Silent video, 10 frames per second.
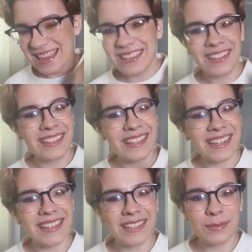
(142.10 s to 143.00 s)
you can
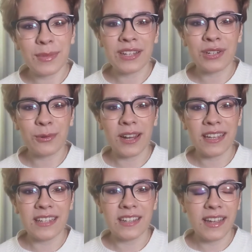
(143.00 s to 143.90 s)
see in this picture right
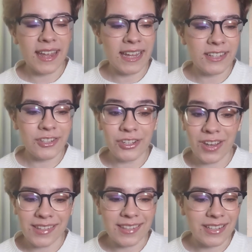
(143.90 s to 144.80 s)
here, it
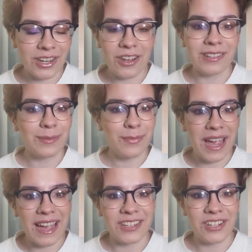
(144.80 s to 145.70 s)
just turned
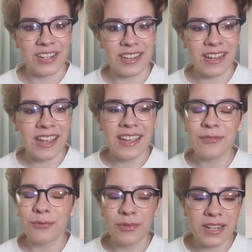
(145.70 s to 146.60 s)
patchy,
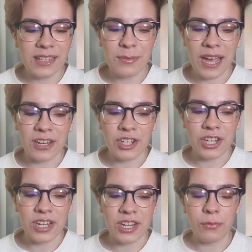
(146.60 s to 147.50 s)
really
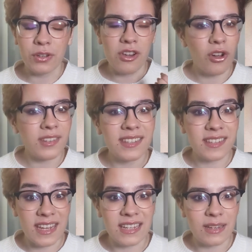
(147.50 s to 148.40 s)
patchy. It would not
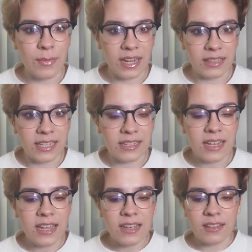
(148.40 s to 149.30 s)
stick to my lid.
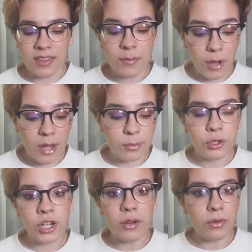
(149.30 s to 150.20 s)
The
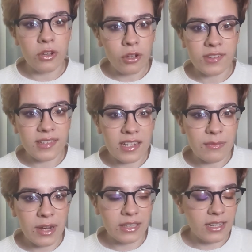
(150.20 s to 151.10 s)
purple shade would not stick
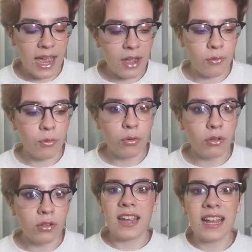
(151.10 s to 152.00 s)
to my lid at
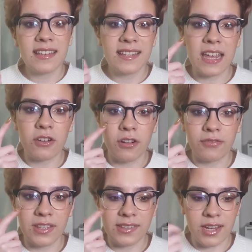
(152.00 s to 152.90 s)
all. I had to take
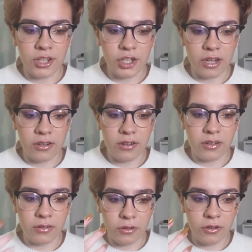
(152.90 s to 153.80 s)
off this
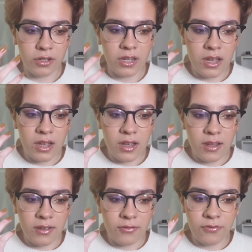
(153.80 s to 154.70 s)
eyeshadow look
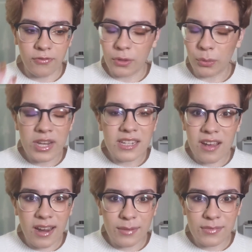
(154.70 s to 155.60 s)
four
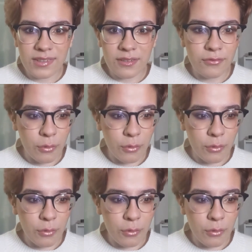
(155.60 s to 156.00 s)
times,